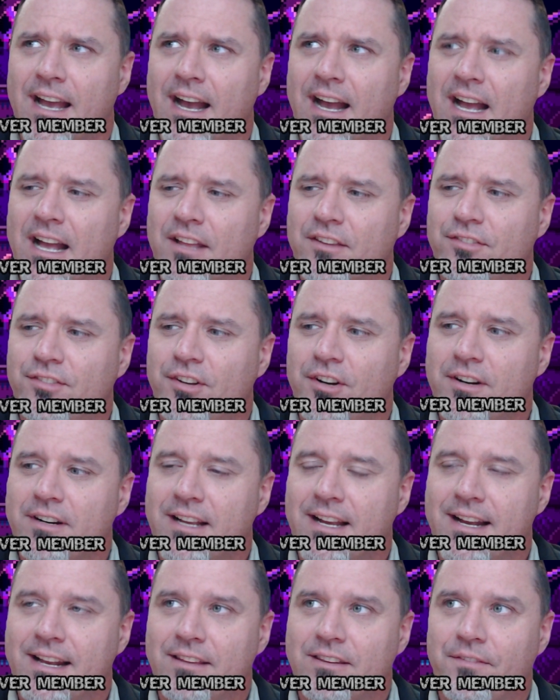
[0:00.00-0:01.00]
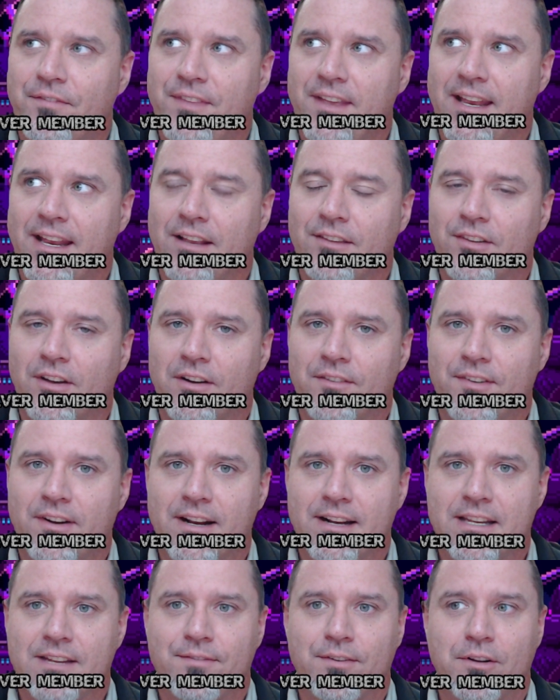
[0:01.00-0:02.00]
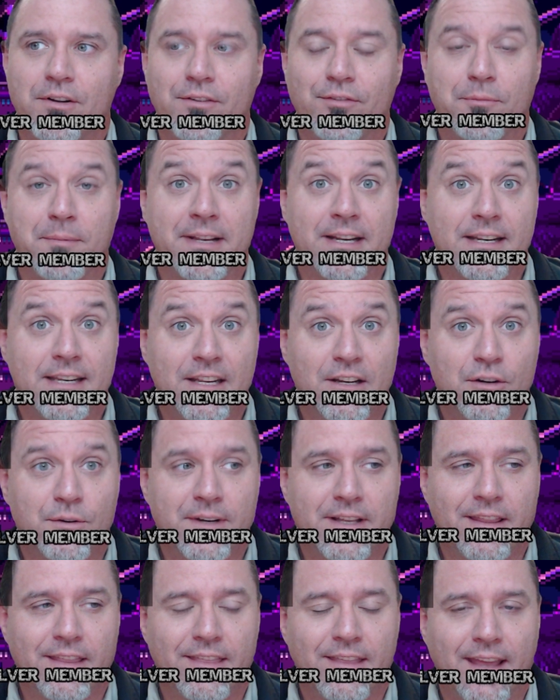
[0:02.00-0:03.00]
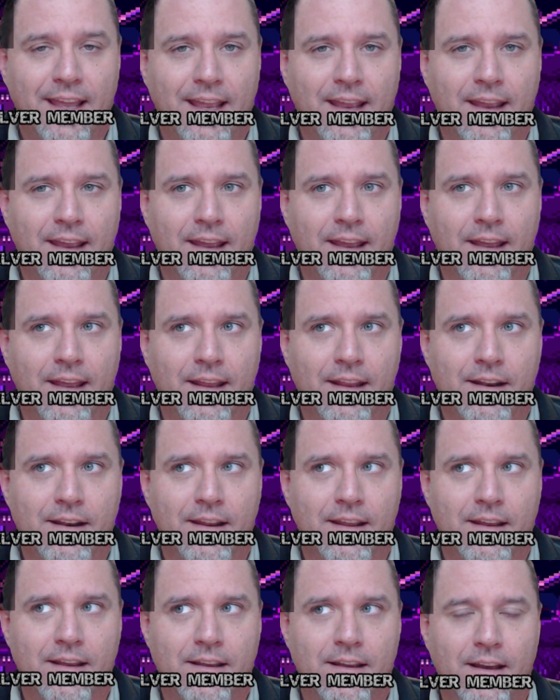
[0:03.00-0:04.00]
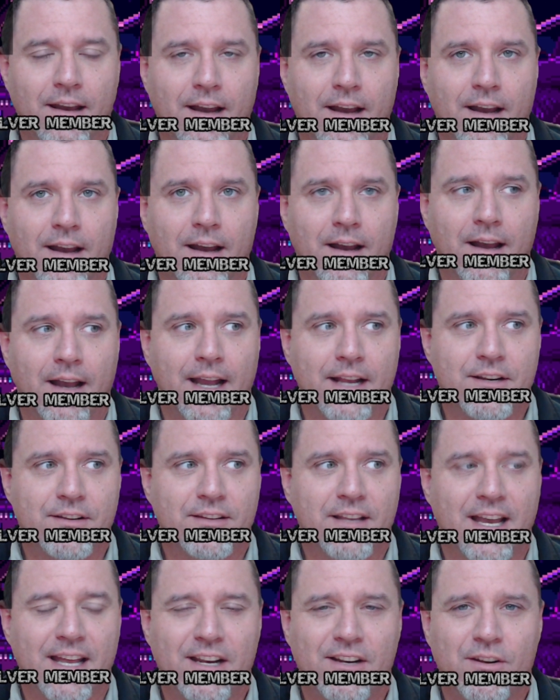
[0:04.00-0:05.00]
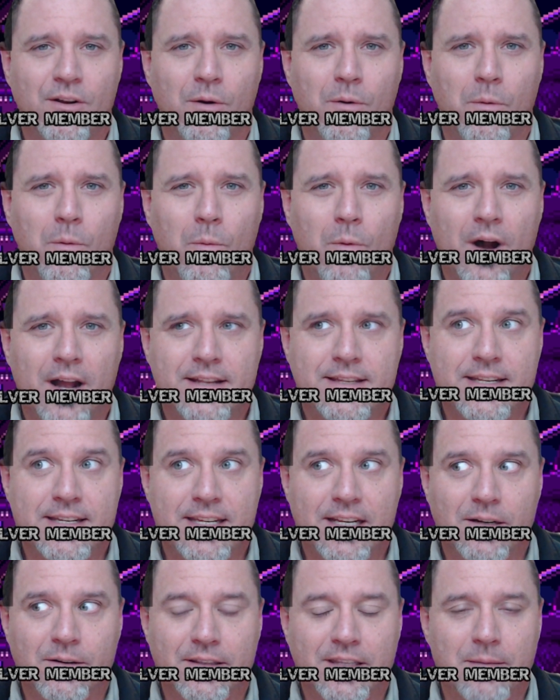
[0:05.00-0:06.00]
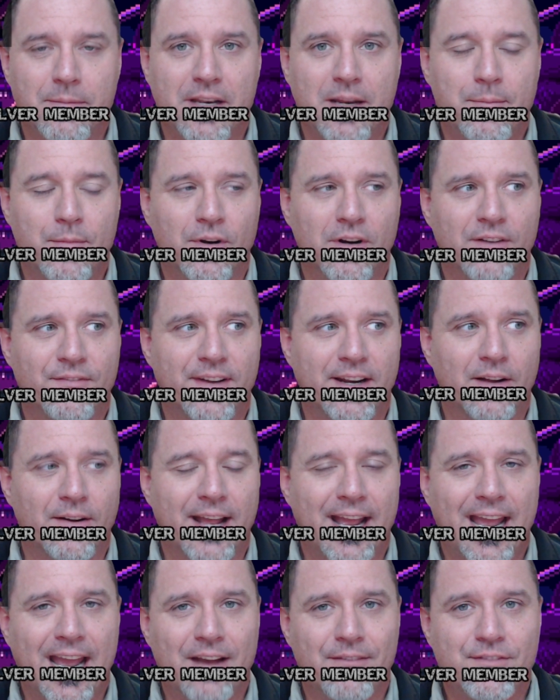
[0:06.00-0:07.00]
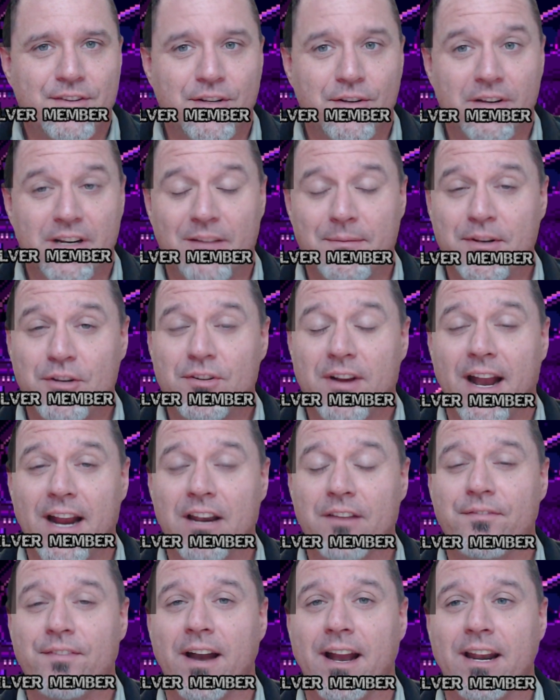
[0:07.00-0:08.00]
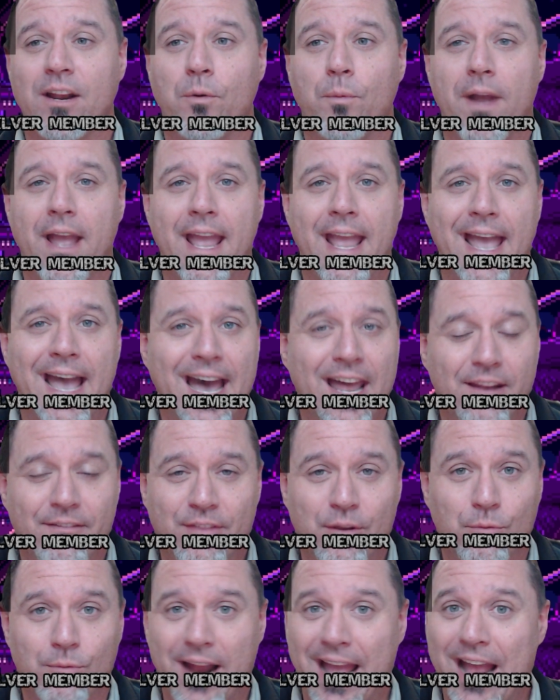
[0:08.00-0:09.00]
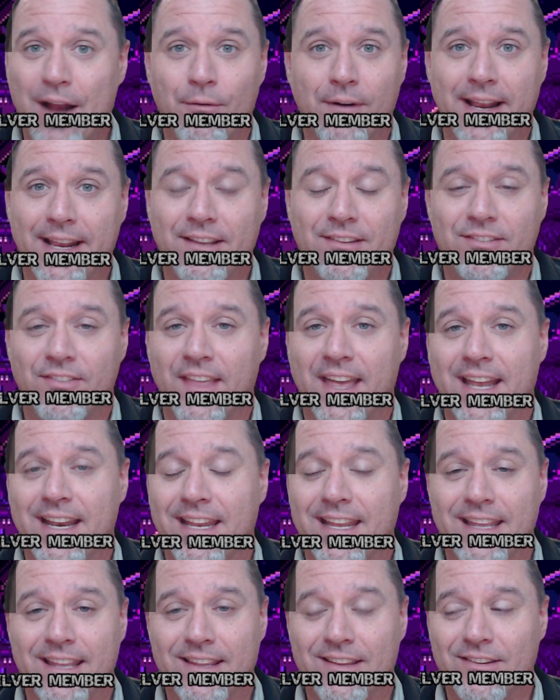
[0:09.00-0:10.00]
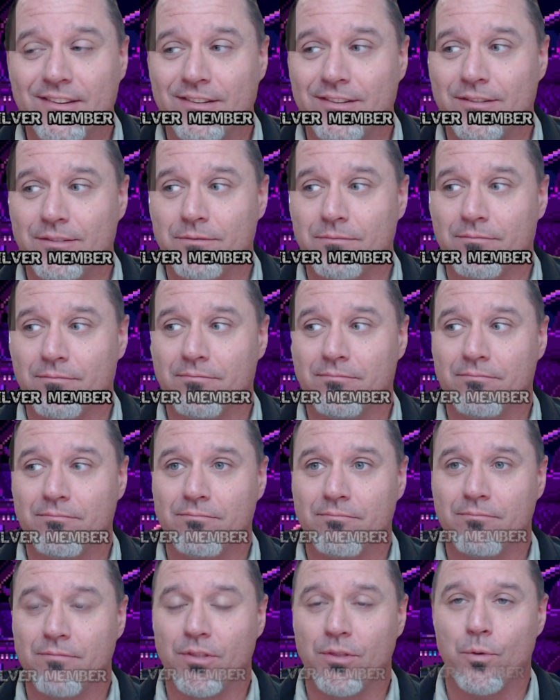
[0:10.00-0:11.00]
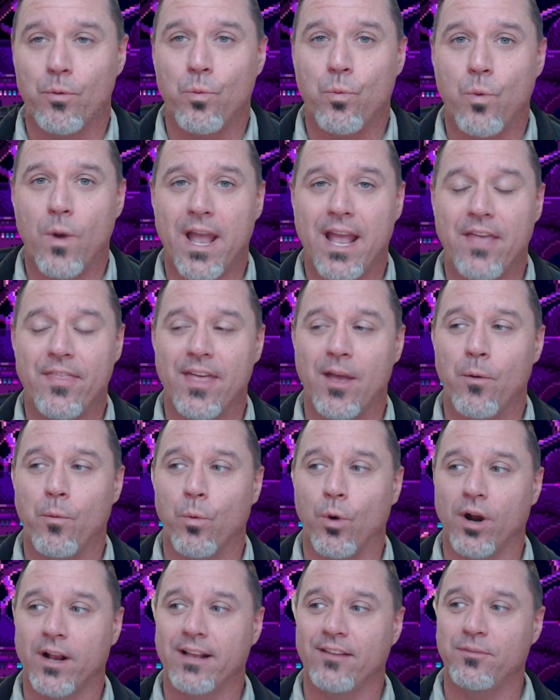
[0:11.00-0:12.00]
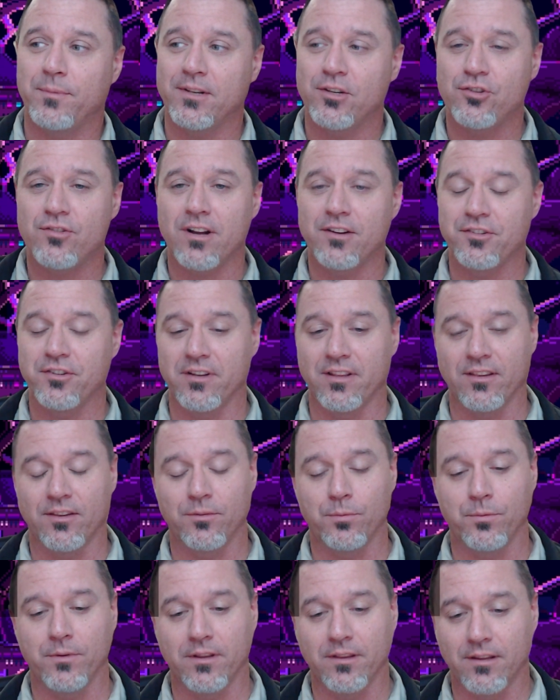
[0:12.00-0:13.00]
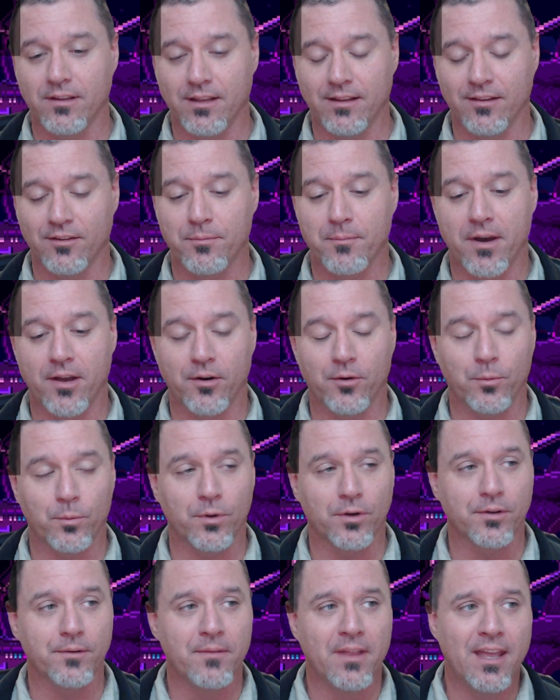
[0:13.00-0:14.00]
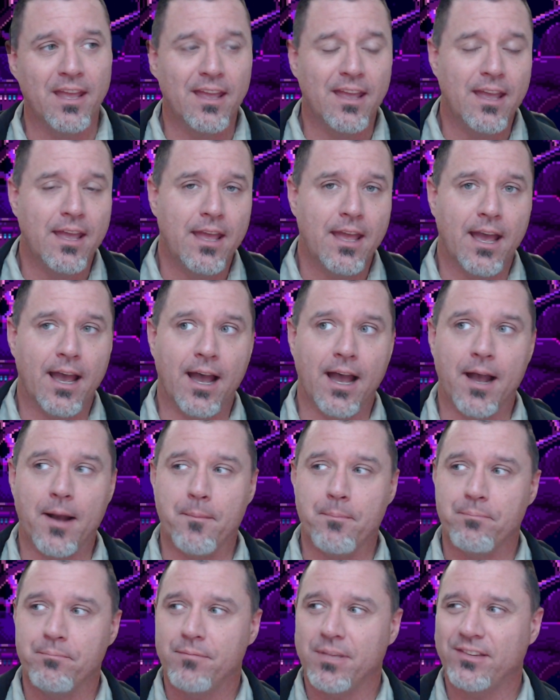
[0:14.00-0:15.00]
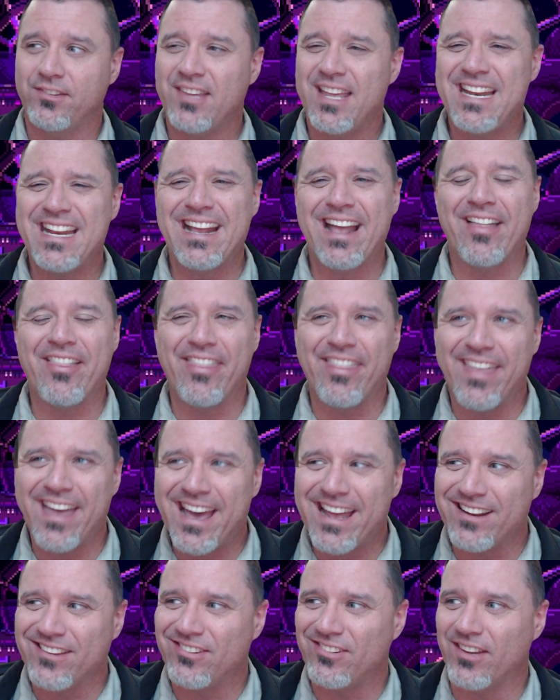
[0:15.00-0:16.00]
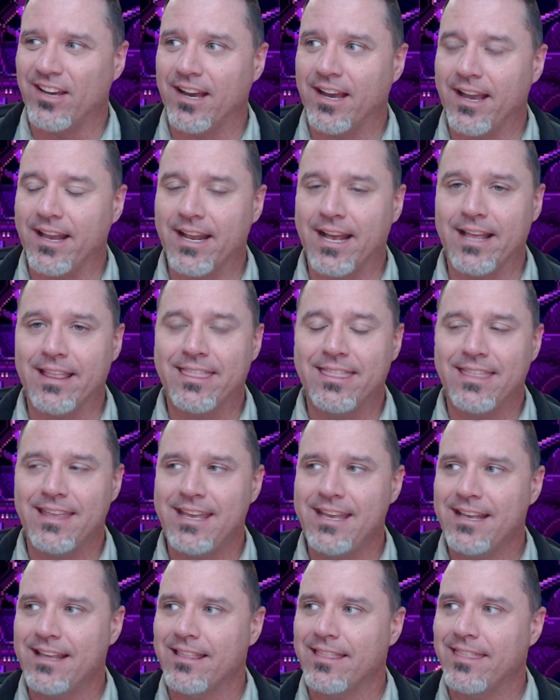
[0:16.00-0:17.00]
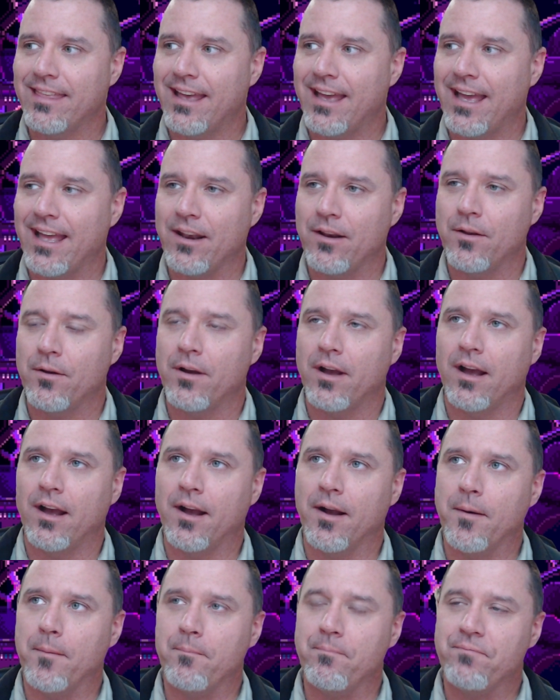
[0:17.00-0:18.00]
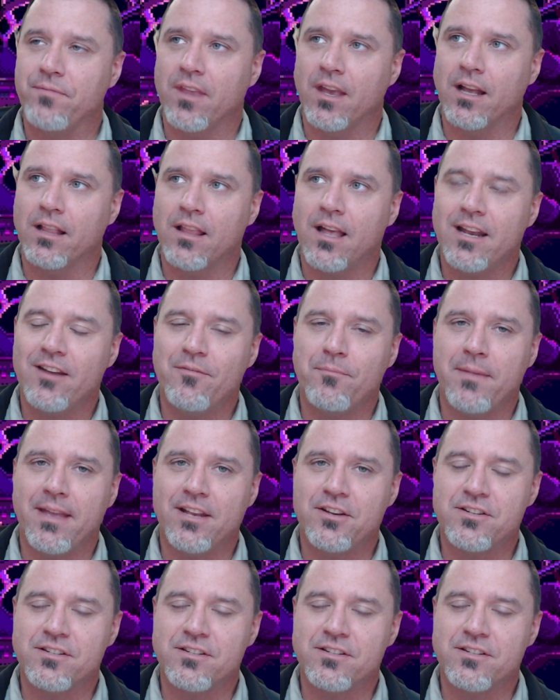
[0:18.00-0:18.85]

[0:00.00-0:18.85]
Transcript: certain kinds of things are very difficult for me to deal with, and I just kind of don't want to deal with them anymore if I don't have to. And I've been trying to find a way out of the rat race that is the way that work has been structured in this modern world. But setting that aside, I think that a lot of men